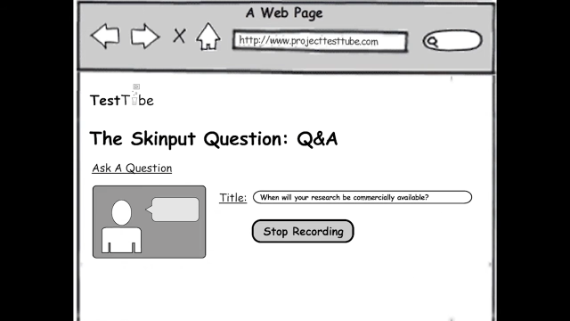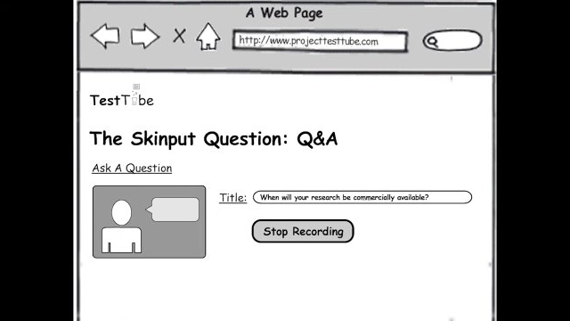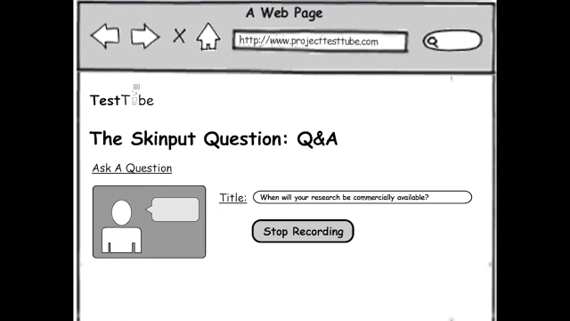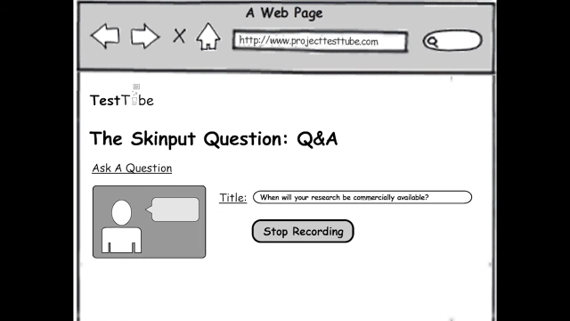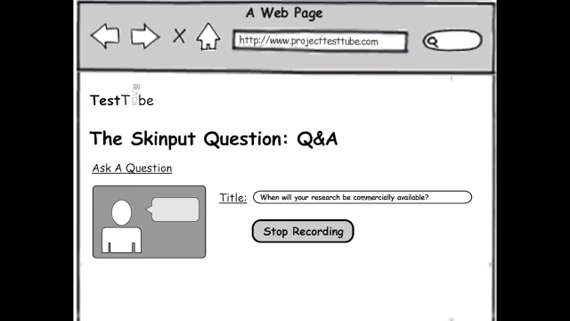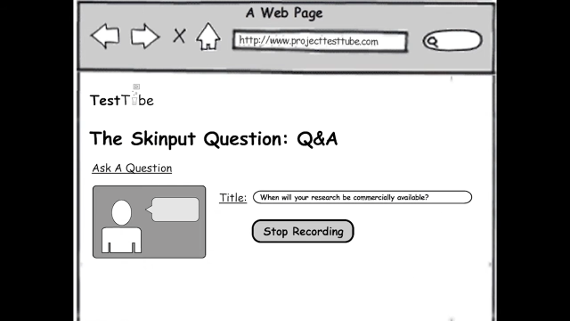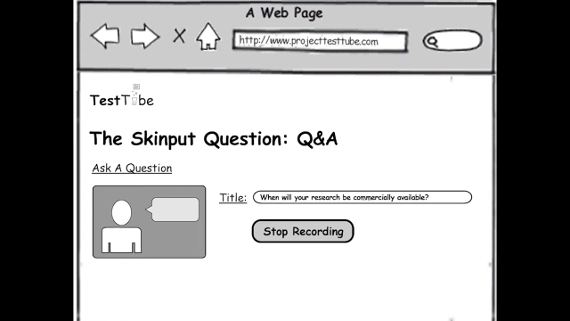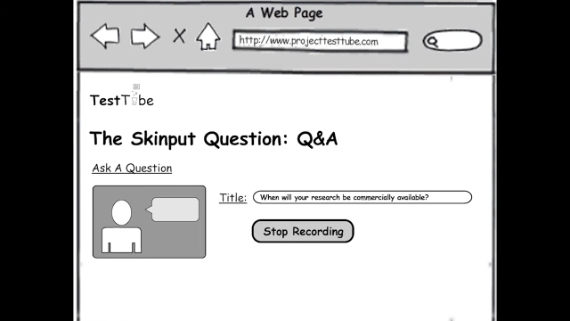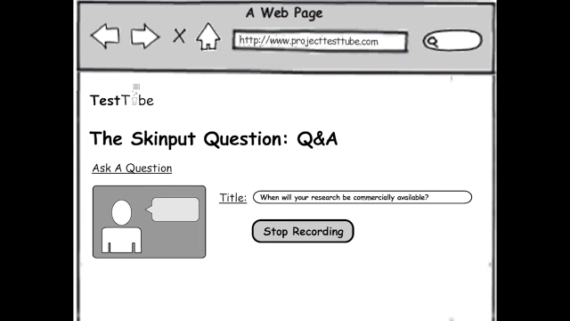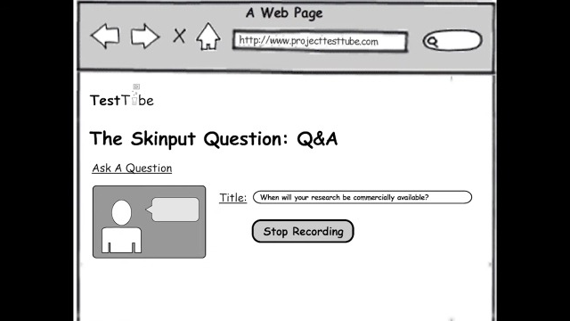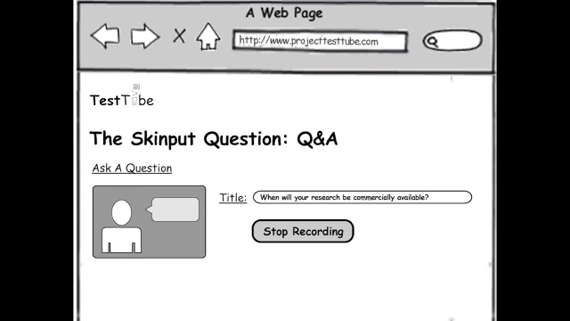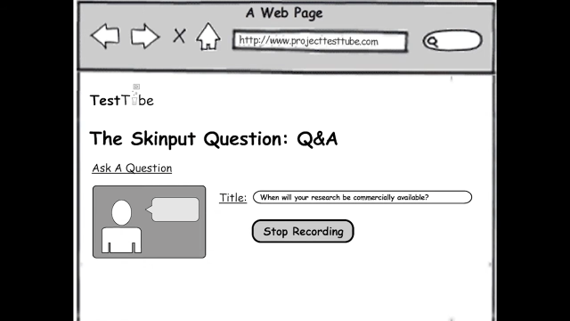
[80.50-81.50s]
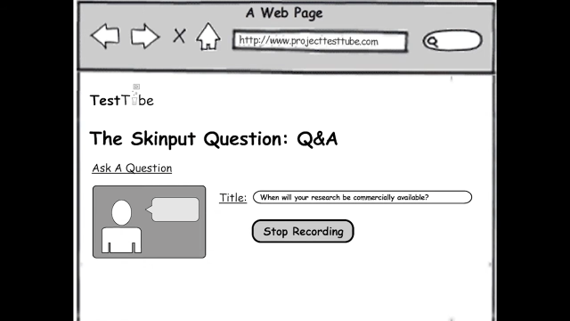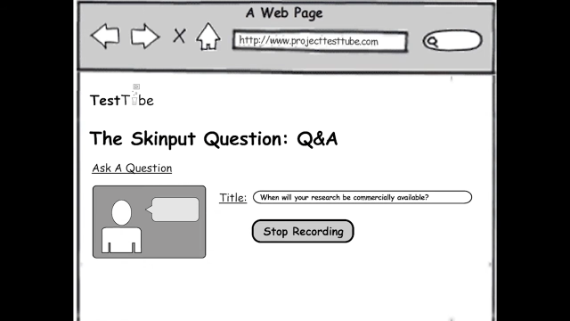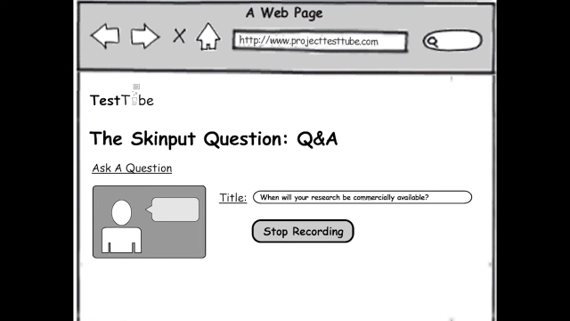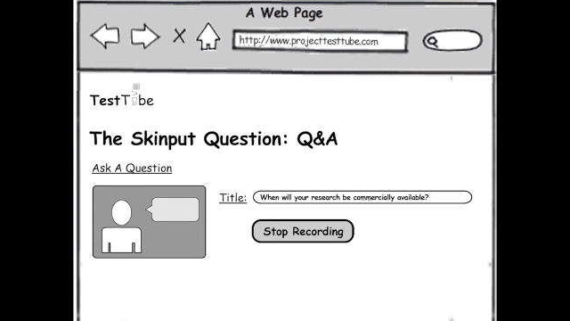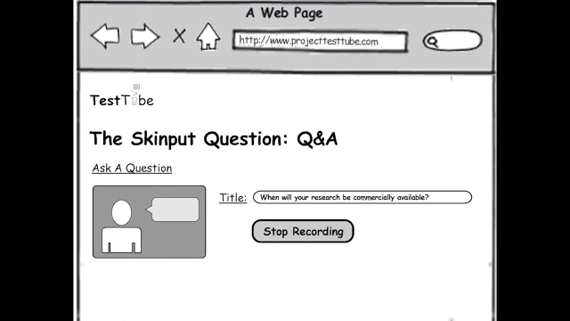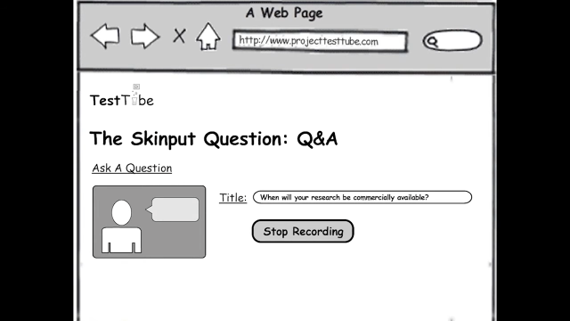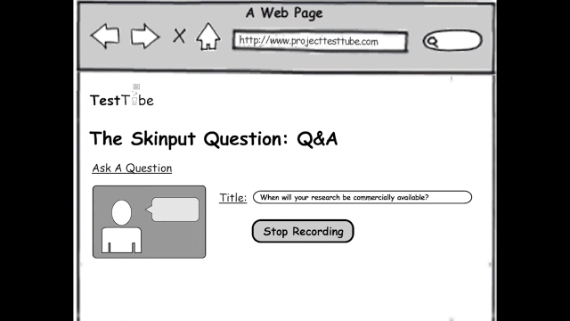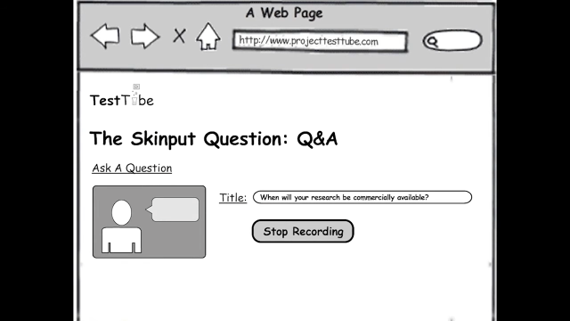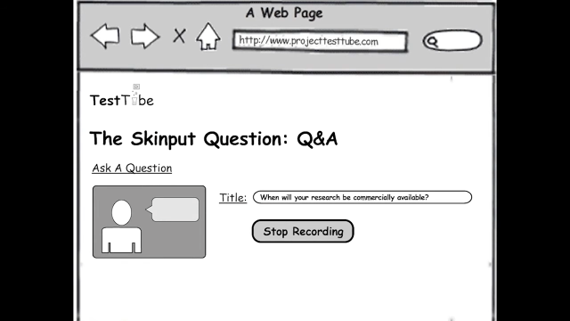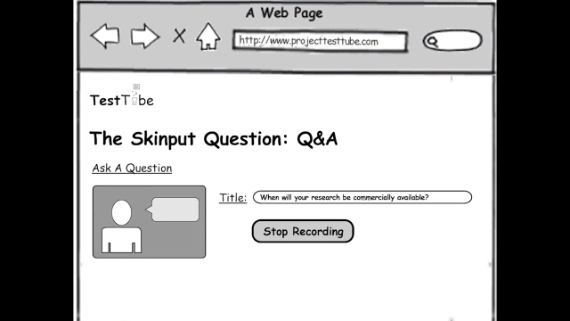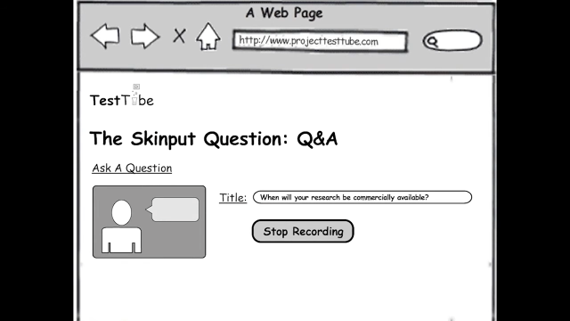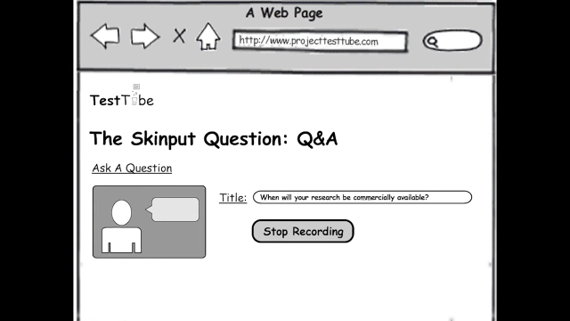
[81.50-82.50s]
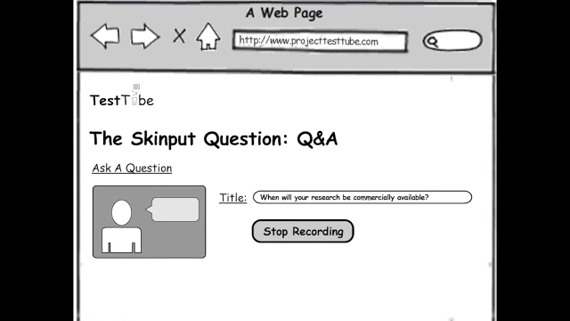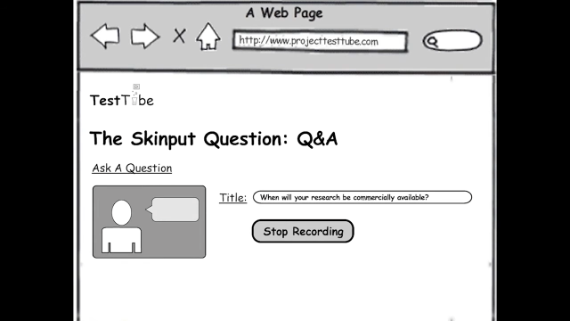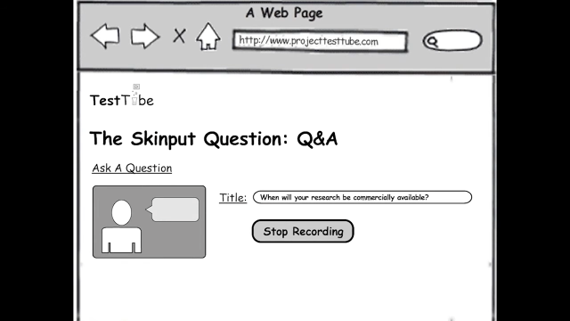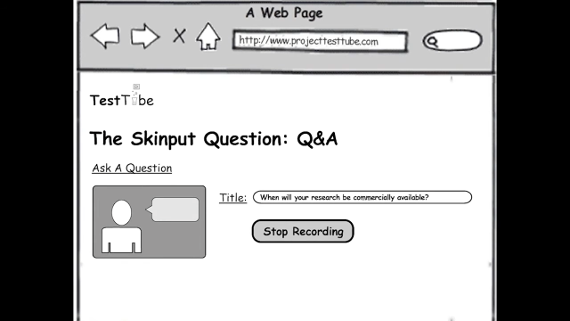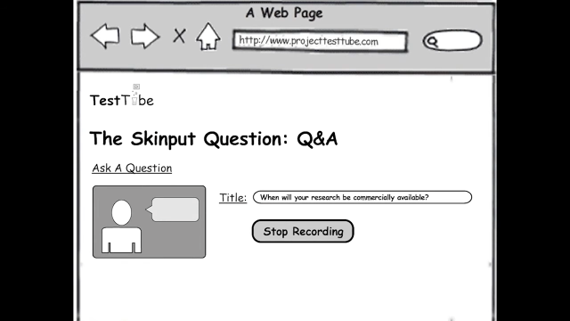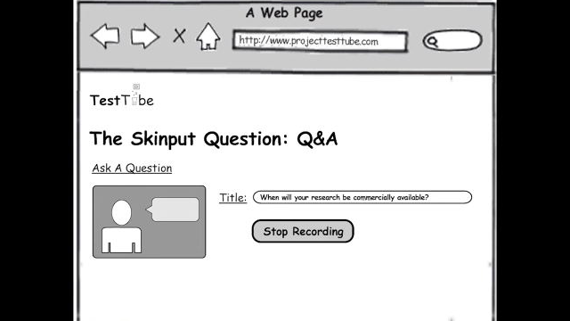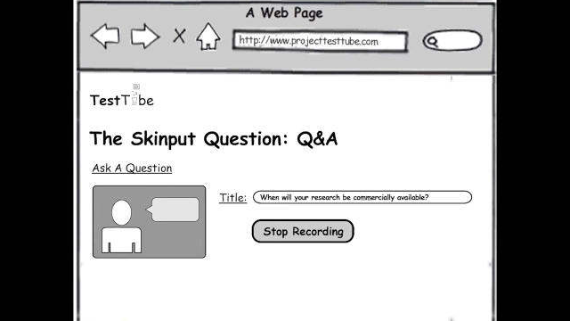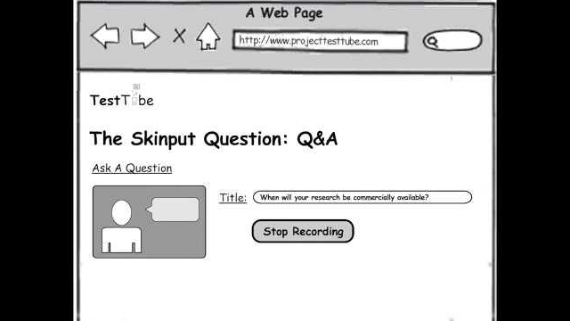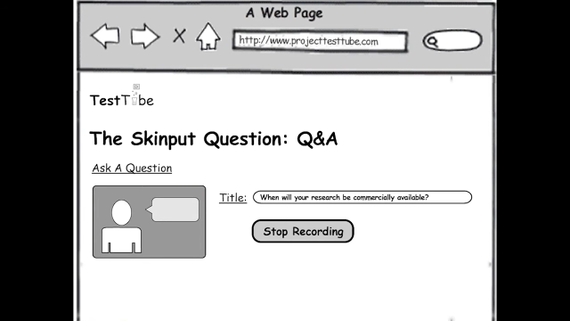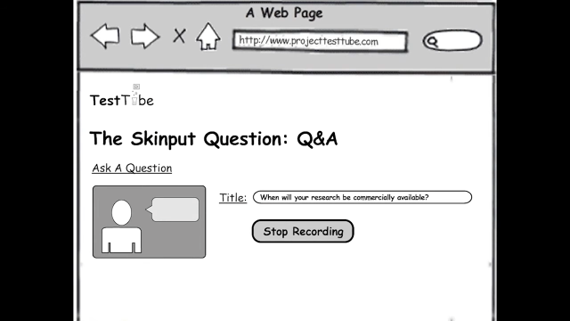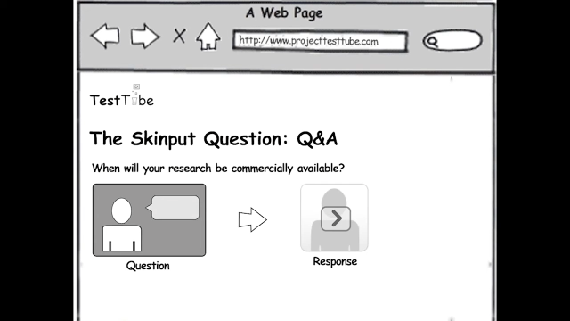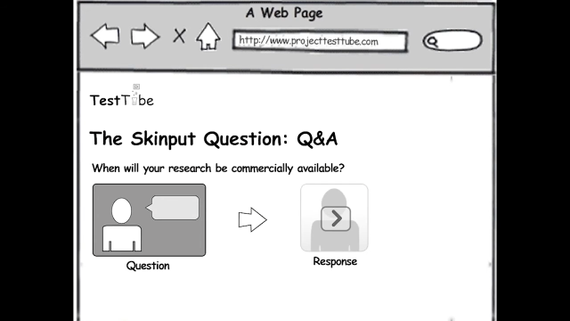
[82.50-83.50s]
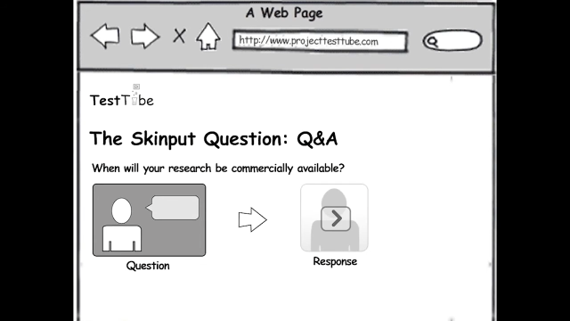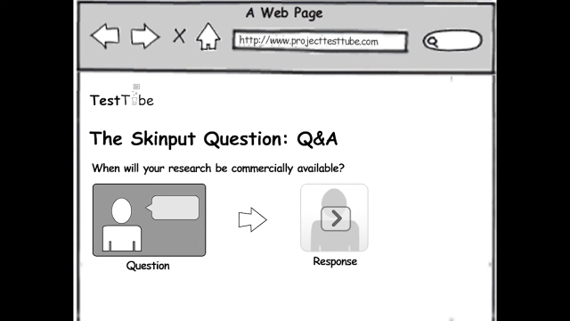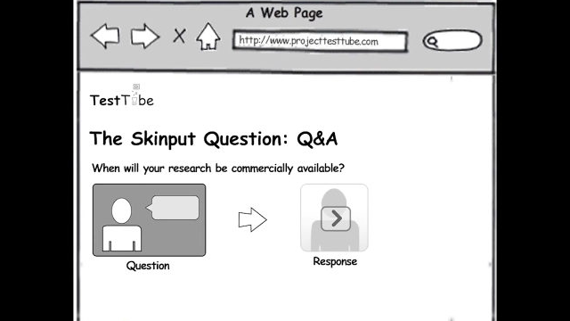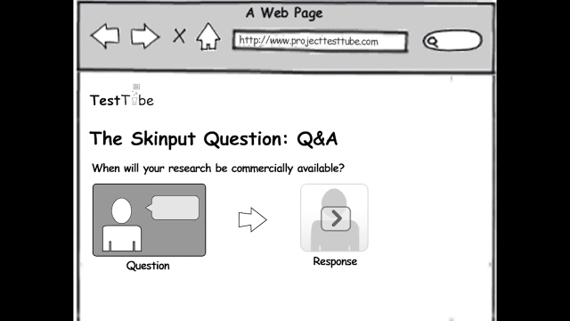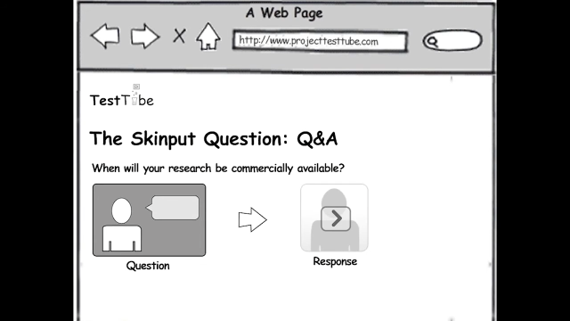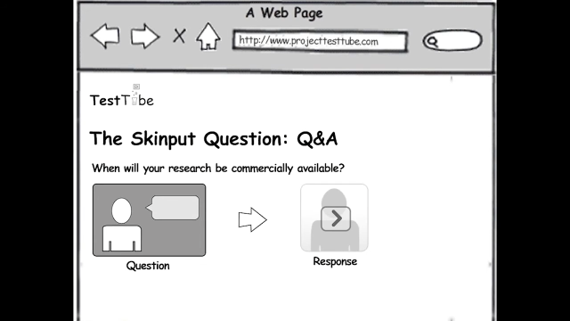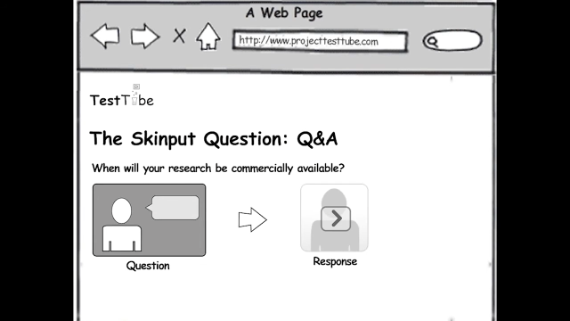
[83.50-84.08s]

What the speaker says: [unreadable: no face in view]